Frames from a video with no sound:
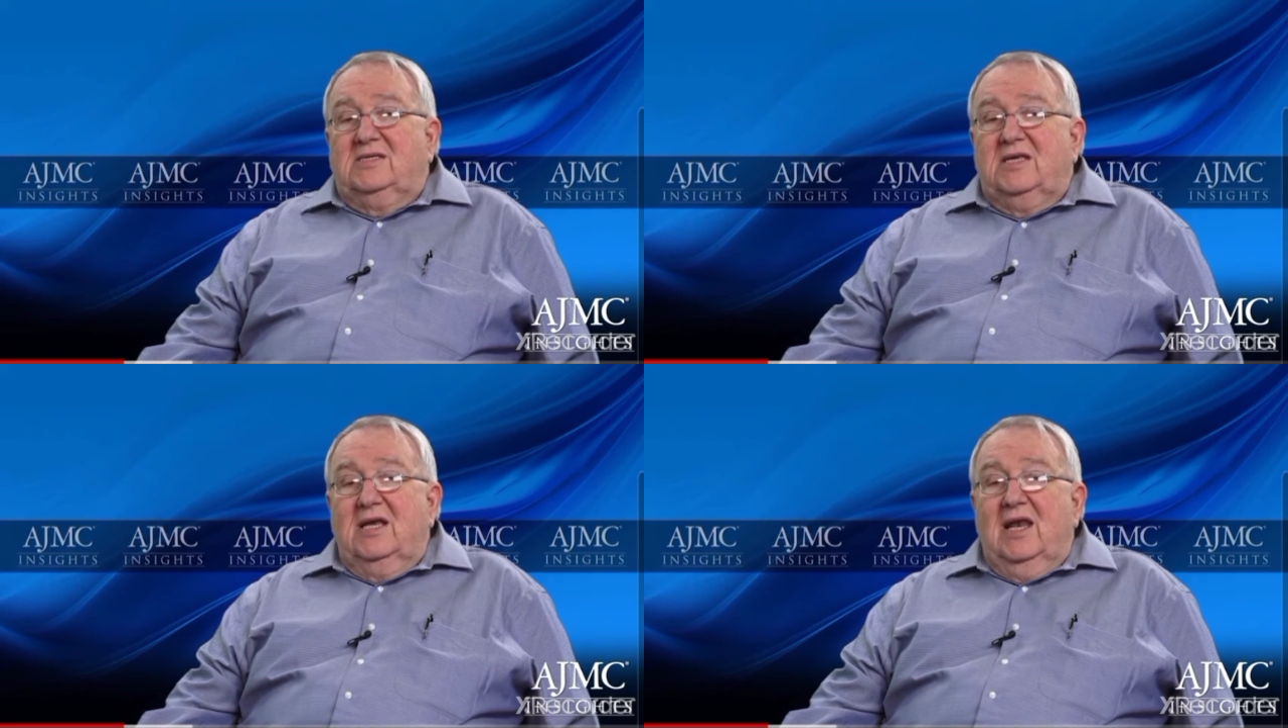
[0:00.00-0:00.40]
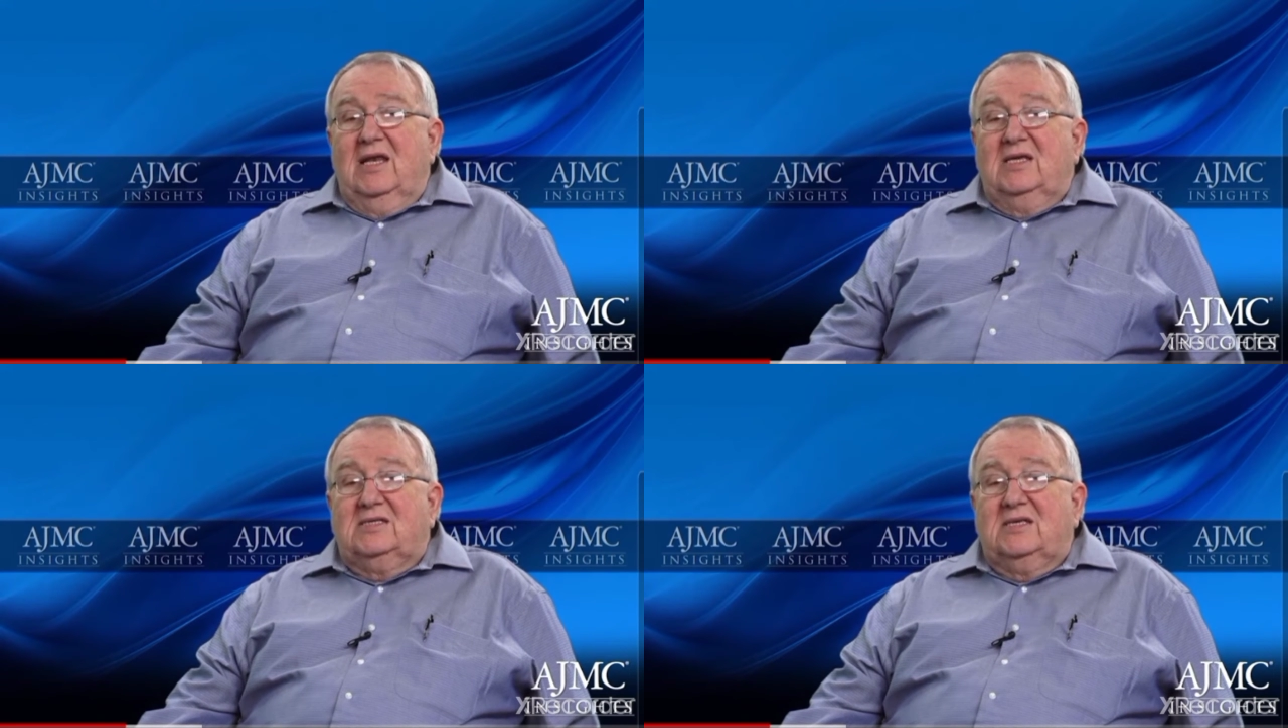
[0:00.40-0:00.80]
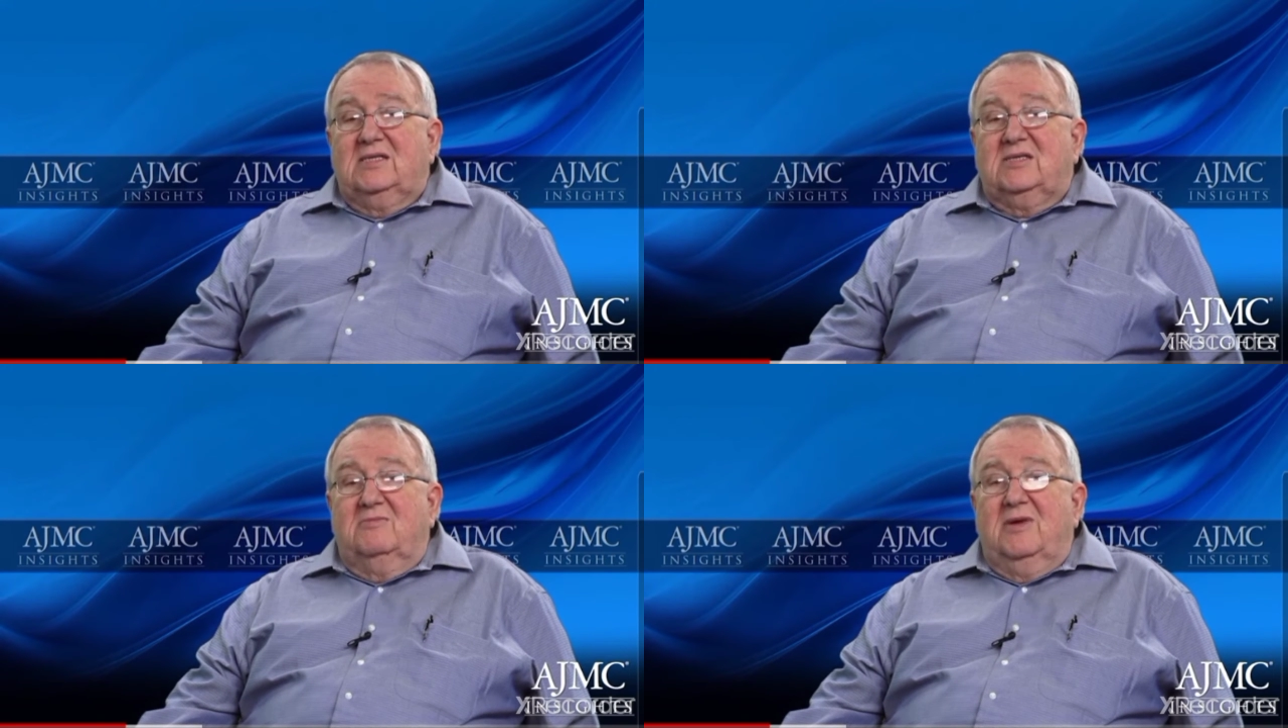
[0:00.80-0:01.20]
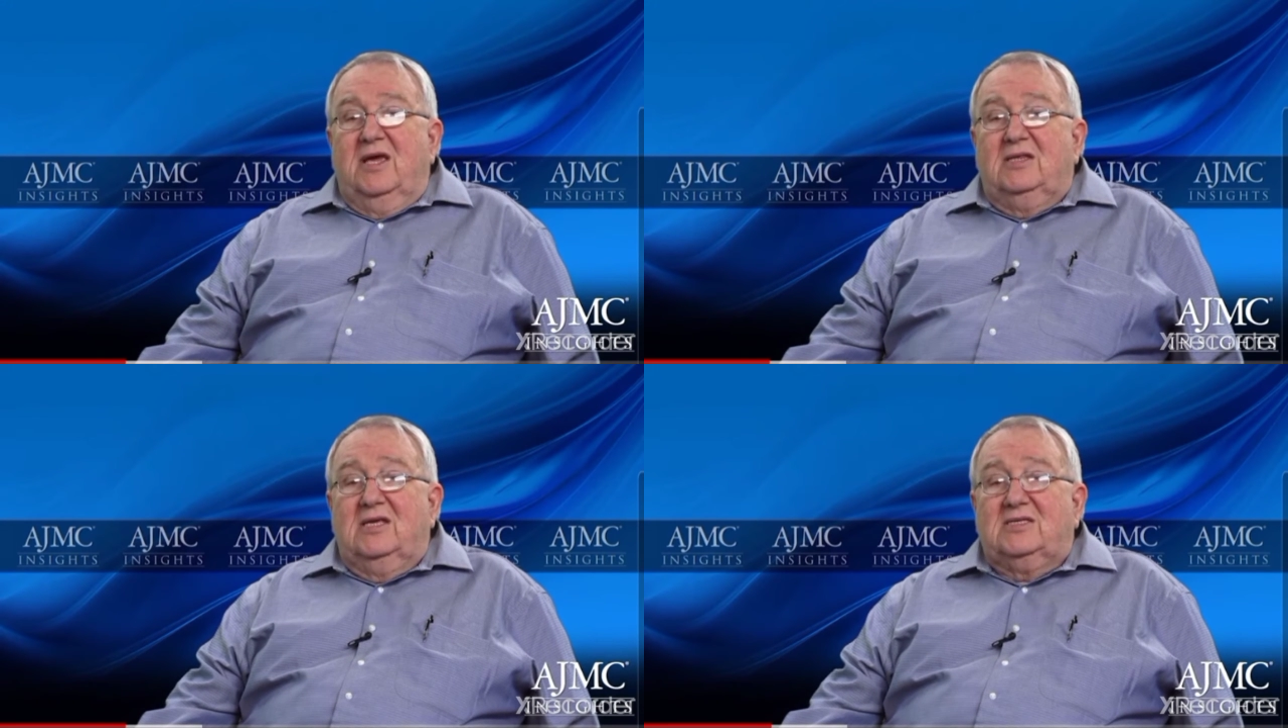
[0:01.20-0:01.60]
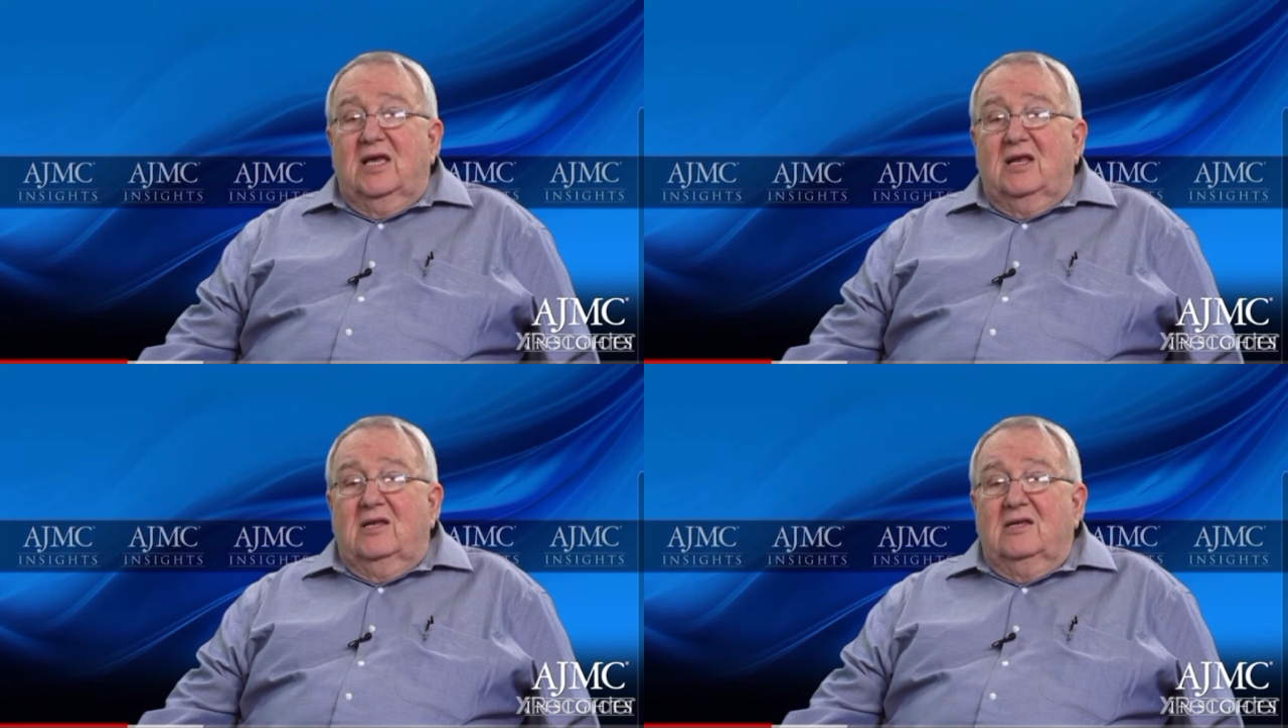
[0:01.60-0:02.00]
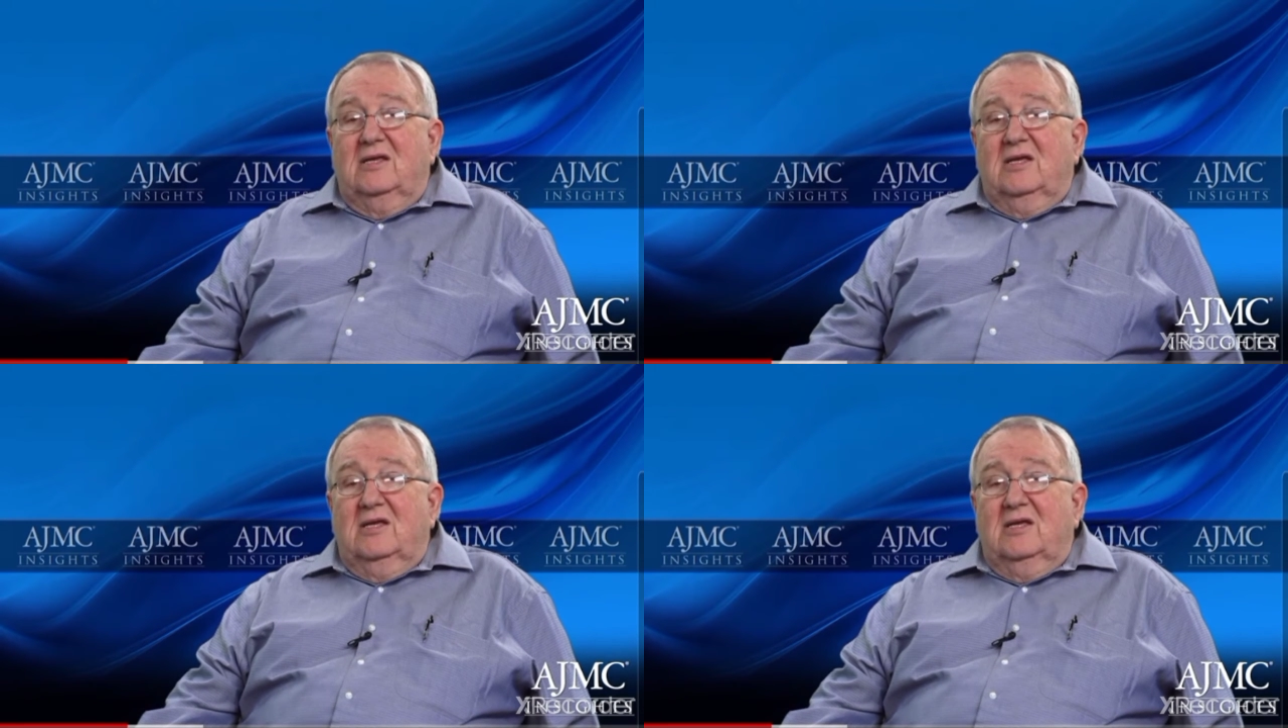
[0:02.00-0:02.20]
a signaling system in the cell